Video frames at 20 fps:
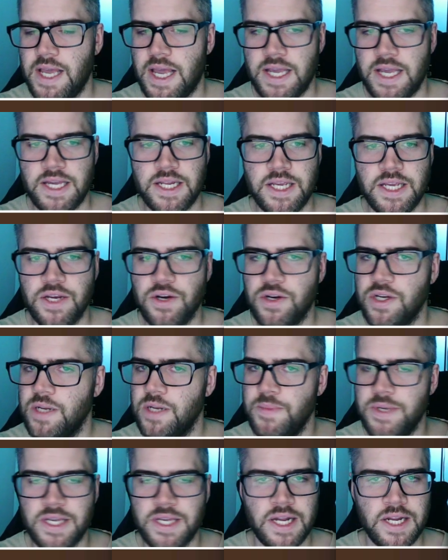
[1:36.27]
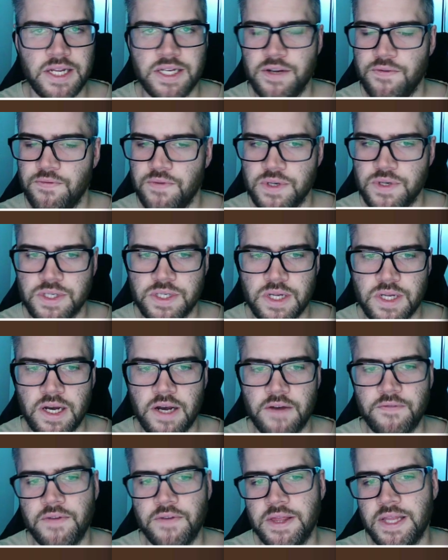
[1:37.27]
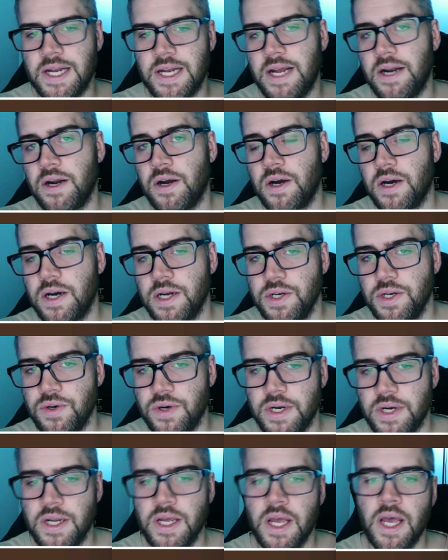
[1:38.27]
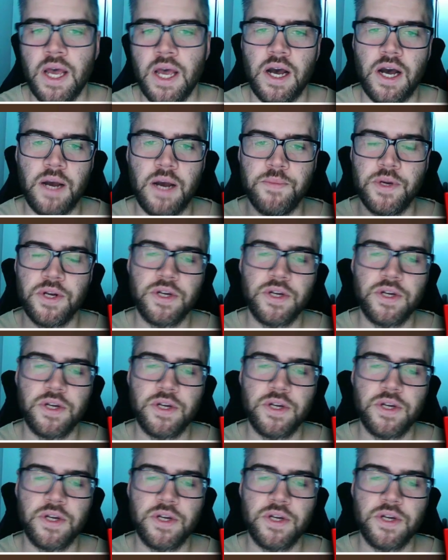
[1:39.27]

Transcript: 80, you're going to be getting different stuff, and then at 100, you're going